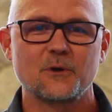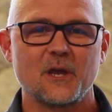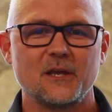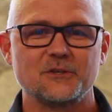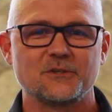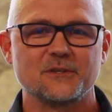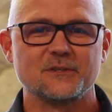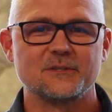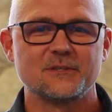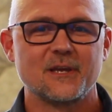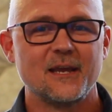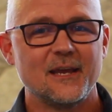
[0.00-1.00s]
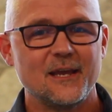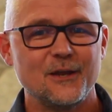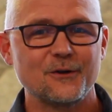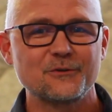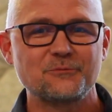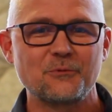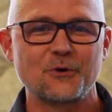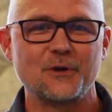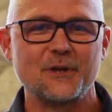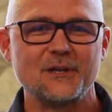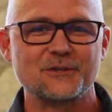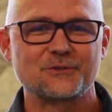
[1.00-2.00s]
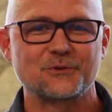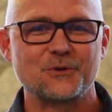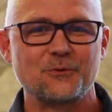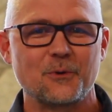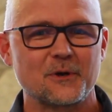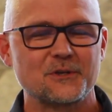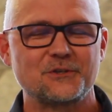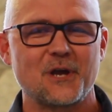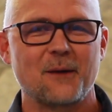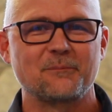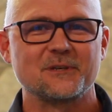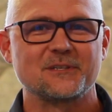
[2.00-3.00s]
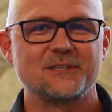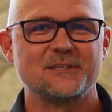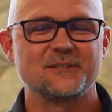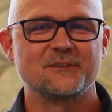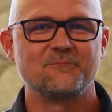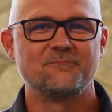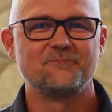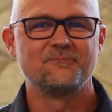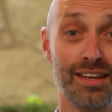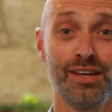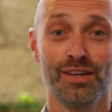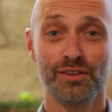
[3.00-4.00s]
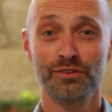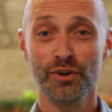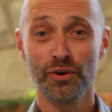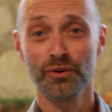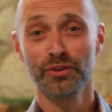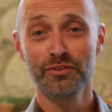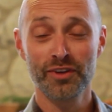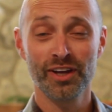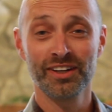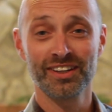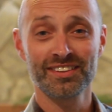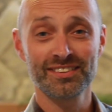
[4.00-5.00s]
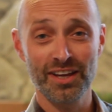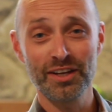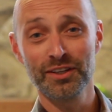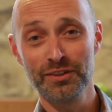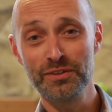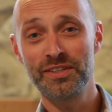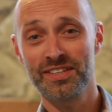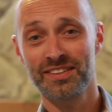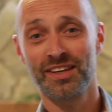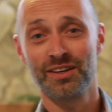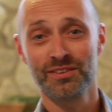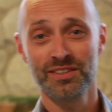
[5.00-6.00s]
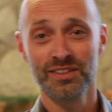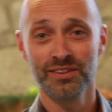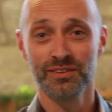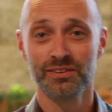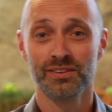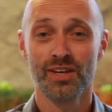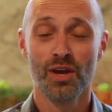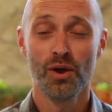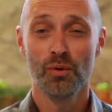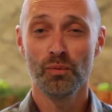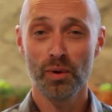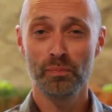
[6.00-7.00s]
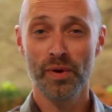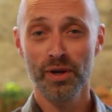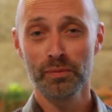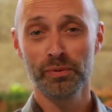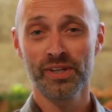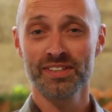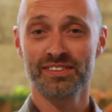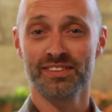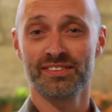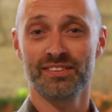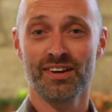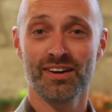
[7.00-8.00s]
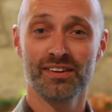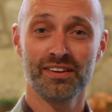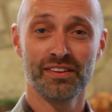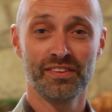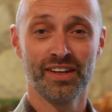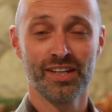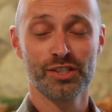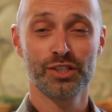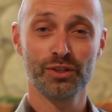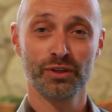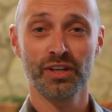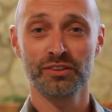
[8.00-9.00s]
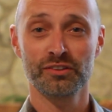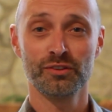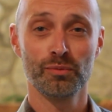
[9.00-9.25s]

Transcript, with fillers: locations. Here's Murray to show you where to shop this season. So you've got an exciting new discount to use. What better place to start than at Showcase